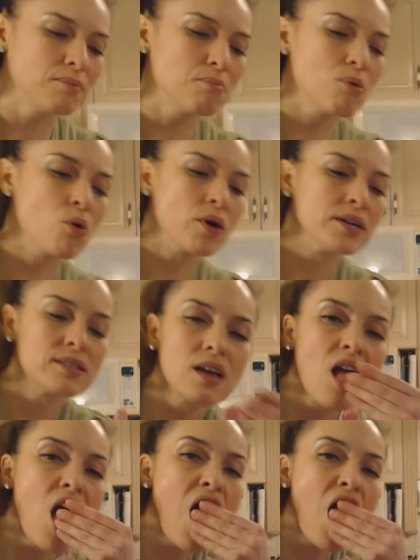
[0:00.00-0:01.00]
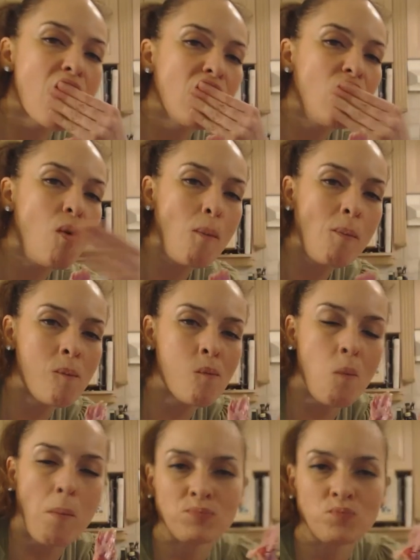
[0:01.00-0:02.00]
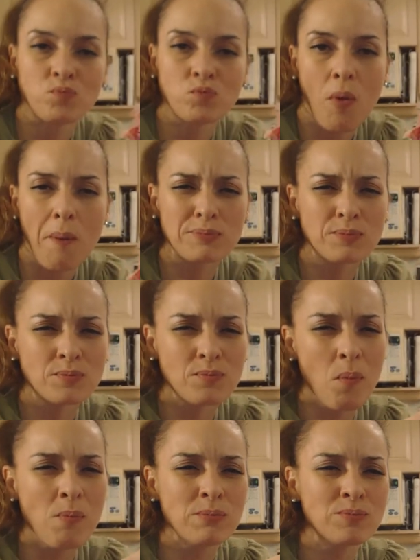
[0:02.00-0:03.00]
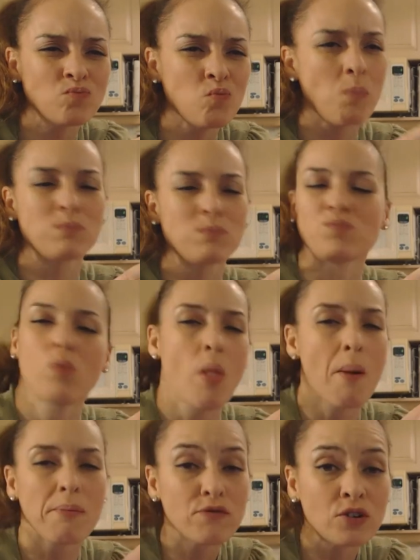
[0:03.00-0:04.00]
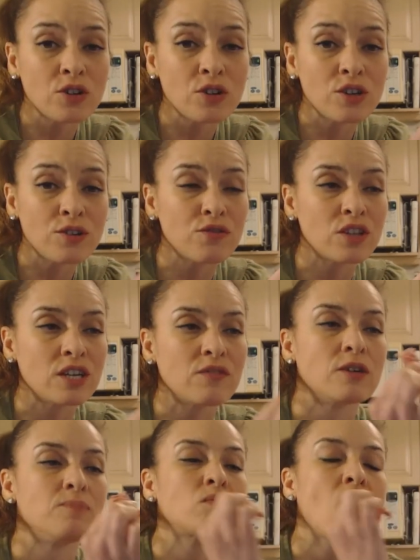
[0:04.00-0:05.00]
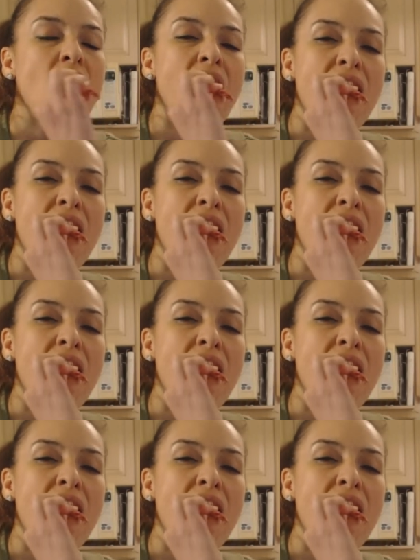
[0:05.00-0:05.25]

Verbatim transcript: and moist. Mmm, mmm, full of flavor.